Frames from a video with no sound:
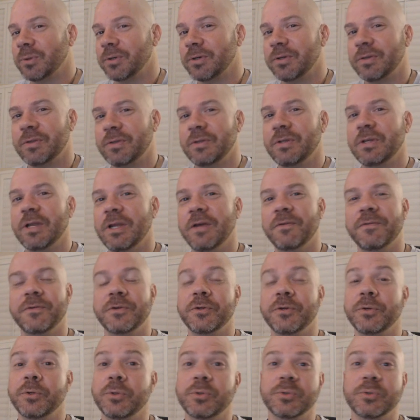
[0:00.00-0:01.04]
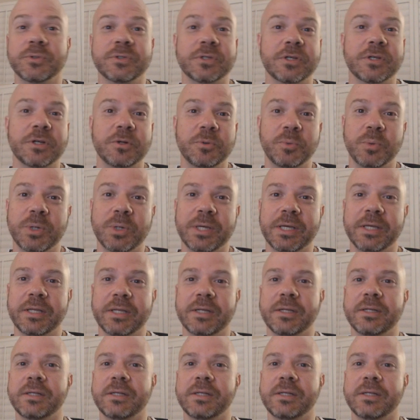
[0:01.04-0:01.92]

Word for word: You never knew who was going to win